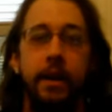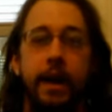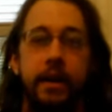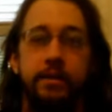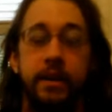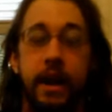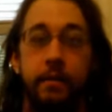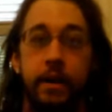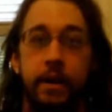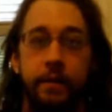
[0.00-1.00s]
Okay, so
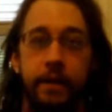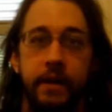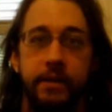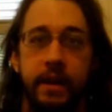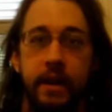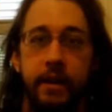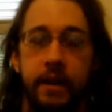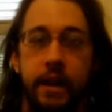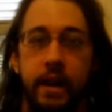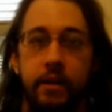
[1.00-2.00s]
now, enough of the
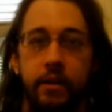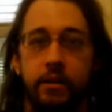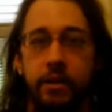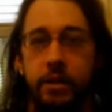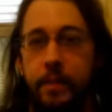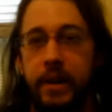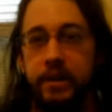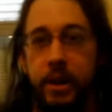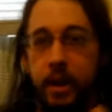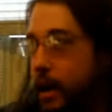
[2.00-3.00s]
insanity, and on to the
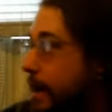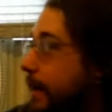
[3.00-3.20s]
picture.